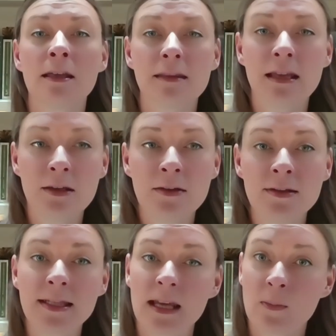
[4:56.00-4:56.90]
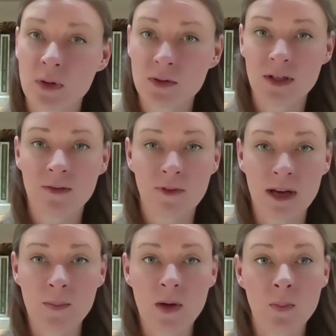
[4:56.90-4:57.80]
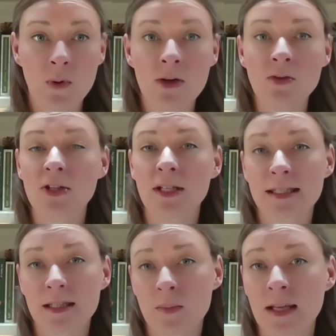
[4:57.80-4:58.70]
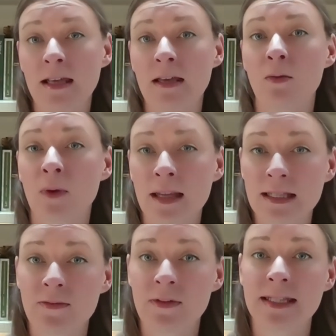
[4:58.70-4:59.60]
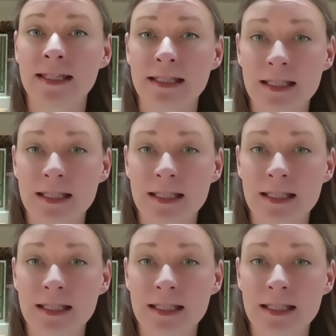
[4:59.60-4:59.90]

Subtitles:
They used a boosted frame approach to simulate relativistic